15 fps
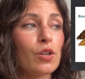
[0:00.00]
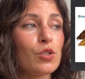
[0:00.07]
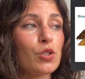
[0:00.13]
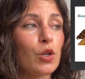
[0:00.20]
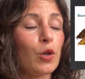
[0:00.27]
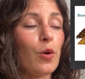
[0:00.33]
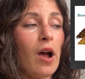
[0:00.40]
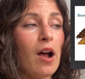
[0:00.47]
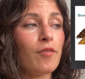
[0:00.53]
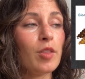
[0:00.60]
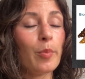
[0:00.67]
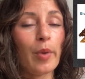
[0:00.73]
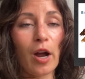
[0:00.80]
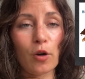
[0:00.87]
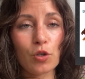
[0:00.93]
So you have
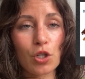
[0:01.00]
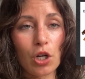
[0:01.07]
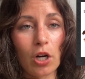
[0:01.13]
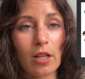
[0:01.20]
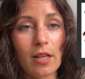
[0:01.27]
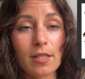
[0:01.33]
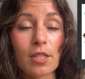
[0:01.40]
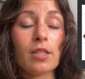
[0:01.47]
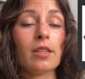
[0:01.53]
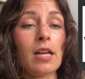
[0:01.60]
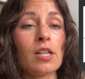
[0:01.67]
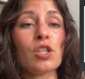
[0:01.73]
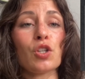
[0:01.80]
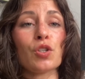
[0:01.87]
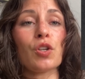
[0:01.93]
the biochar,
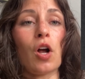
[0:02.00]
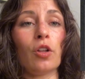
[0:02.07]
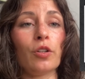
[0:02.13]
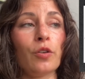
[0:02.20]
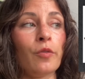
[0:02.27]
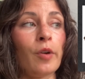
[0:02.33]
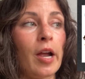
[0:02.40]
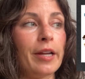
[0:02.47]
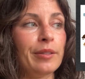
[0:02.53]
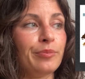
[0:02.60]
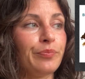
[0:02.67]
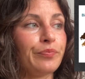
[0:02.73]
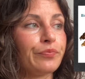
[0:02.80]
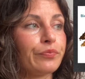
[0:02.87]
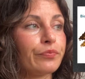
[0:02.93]
that's your solid, right?
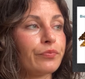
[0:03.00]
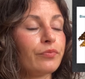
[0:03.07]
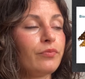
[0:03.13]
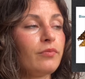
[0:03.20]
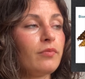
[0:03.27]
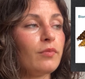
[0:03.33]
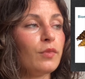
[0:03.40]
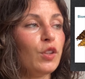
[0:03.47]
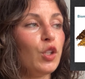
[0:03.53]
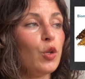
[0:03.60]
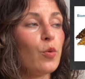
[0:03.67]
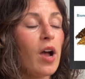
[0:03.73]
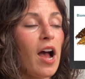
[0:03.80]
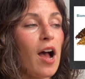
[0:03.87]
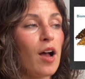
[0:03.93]

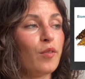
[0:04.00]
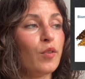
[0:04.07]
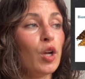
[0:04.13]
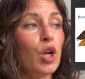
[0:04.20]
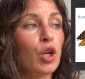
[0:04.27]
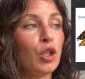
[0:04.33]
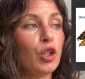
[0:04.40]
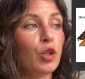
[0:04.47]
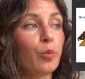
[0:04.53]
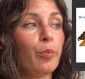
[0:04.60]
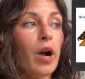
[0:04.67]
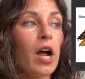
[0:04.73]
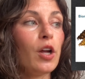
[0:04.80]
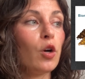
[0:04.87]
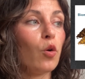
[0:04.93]
You have your
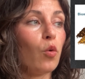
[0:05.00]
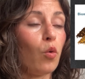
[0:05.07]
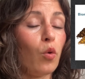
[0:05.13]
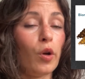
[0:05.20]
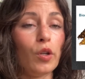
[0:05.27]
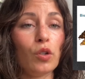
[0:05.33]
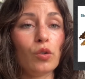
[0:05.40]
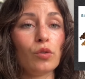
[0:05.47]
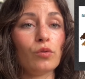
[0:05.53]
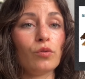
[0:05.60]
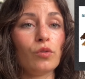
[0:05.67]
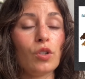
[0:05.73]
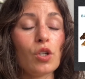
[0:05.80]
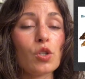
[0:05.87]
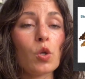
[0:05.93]
bio oil.
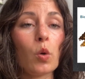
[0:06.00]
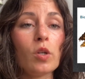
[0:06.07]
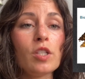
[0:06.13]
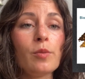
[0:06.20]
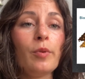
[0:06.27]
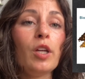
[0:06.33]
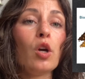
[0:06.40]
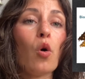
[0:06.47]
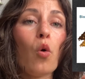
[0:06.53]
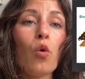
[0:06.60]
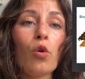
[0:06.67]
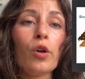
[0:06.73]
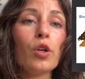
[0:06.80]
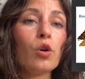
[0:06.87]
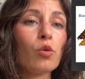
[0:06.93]
There's going to be
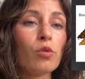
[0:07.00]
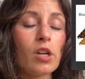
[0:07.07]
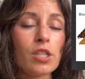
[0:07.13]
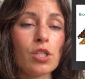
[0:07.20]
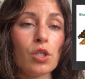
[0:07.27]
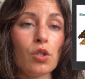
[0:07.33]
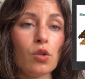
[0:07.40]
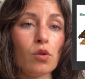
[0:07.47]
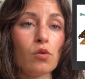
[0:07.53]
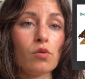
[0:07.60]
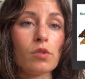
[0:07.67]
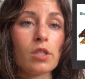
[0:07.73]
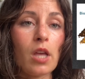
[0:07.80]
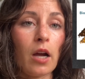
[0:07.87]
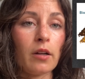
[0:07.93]
oil
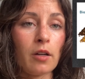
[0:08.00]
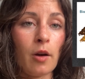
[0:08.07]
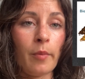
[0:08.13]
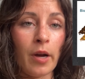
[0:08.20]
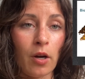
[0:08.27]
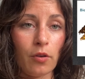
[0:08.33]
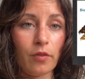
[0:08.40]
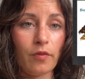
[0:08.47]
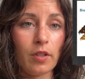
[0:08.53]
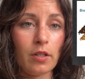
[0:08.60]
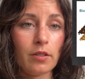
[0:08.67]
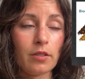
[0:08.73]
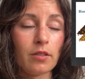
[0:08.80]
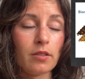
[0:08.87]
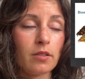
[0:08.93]
residues that come out of
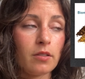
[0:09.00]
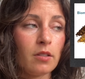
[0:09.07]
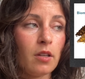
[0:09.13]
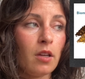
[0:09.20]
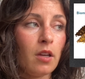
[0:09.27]
this.